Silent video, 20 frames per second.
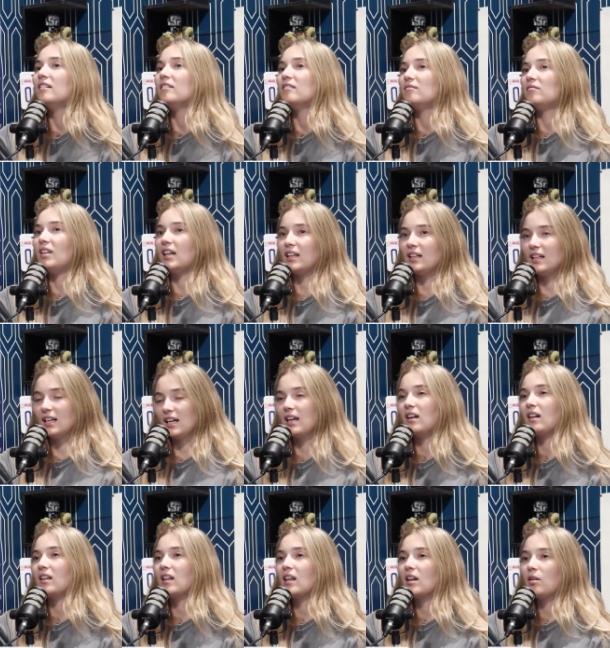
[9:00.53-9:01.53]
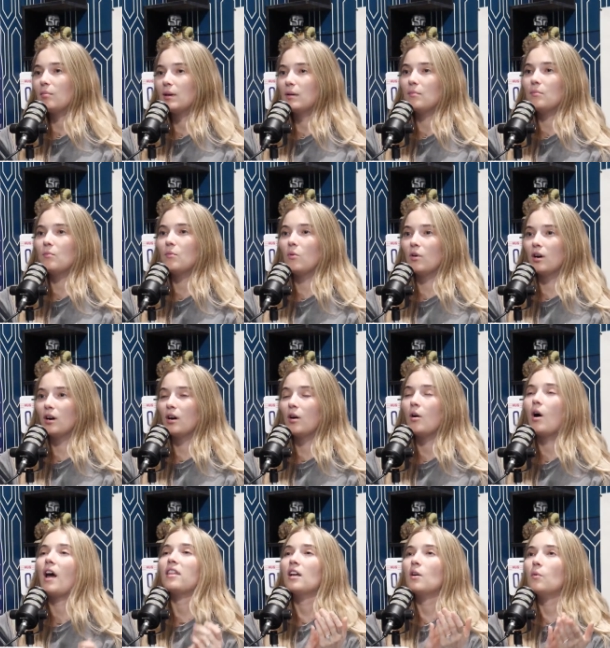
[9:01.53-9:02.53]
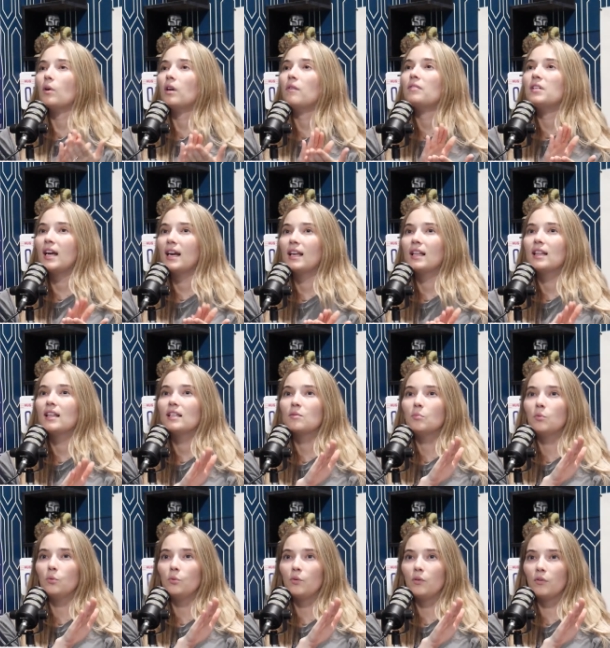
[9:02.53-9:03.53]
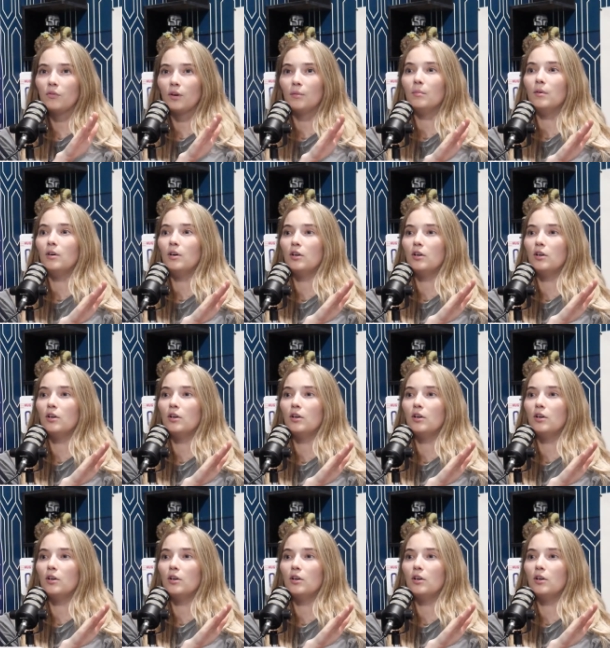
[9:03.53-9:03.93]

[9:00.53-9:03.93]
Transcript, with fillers: they needed a little bit more. I think what would have taken this movie from